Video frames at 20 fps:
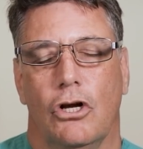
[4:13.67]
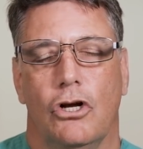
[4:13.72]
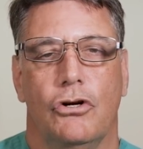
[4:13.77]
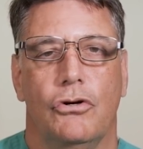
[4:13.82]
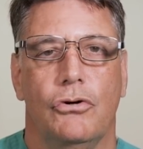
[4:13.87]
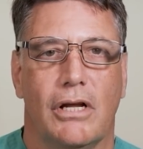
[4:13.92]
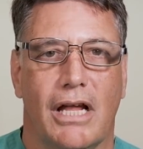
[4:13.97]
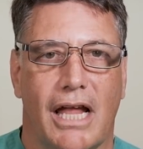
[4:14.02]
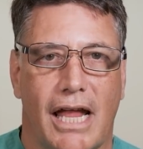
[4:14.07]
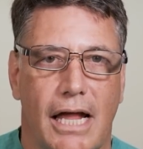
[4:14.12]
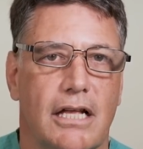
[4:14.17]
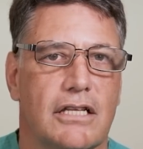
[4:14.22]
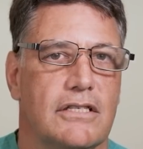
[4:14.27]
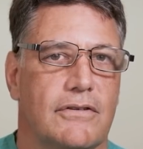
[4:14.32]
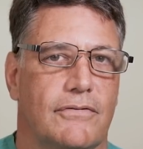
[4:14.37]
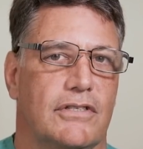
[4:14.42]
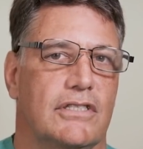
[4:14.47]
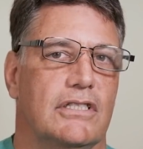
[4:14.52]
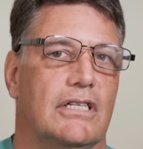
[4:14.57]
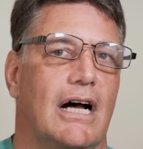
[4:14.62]
Who cares
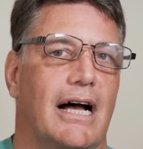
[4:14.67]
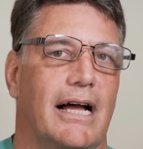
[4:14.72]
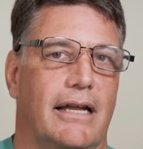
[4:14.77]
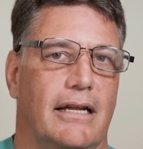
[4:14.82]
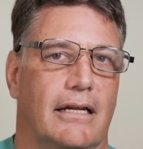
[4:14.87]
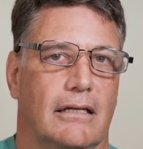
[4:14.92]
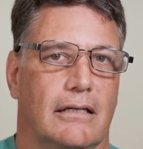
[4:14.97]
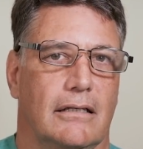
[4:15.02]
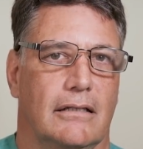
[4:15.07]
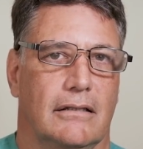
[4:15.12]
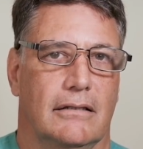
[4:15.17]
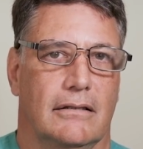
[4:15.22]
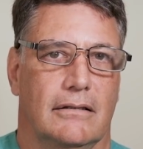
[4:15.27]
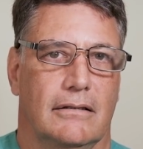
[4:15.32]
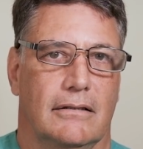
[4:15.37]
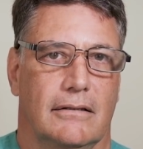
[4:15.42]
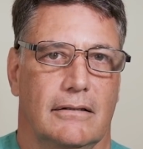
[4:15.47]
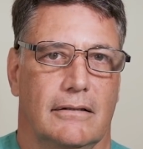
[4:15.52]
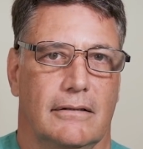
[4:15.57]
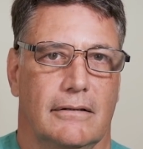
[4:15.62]
if it's high?
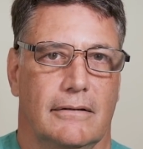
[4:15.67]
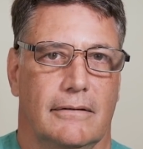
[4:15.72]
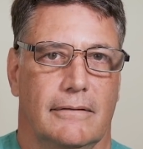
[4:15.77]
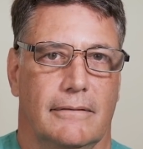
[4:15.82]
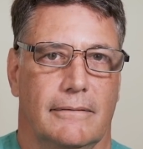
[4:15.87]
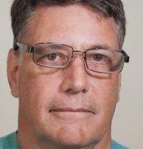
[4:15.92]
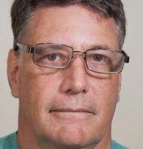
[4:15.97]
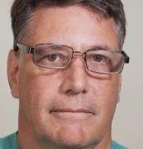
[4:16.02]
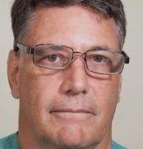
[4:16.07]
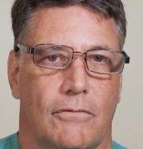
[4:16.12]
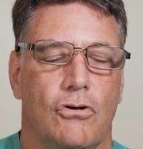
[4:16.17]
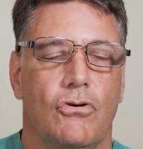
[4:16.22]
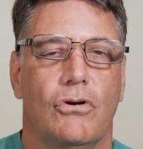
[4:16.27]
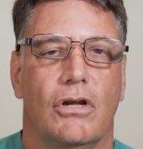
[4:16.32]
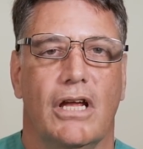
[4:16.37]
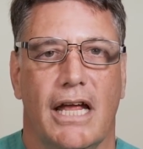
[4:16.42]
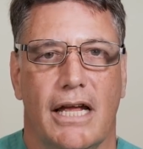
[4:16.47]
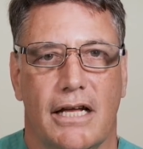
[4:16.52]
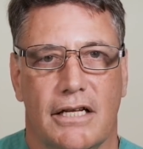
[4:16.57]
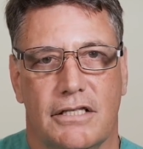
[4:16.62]
Who
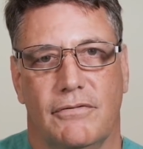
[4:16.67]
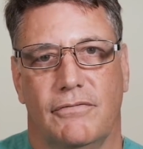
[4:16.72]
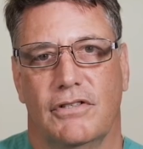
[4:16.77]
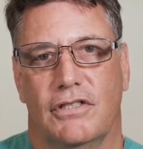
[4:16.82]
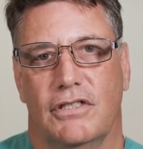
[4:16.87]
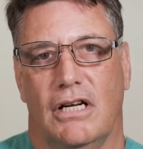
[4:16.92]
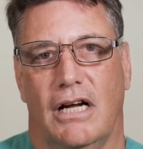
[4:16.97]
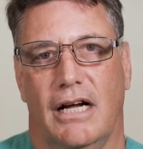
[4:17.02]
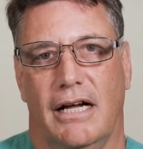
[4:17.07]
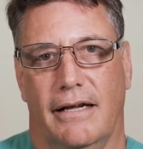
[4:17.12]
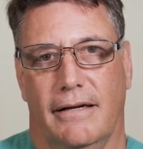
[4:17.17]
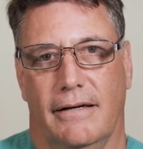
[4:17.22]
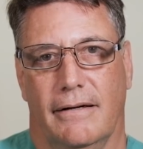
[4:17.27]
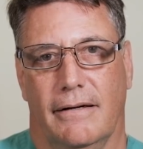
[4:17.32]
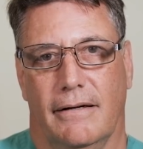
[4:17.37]
cares if it's high?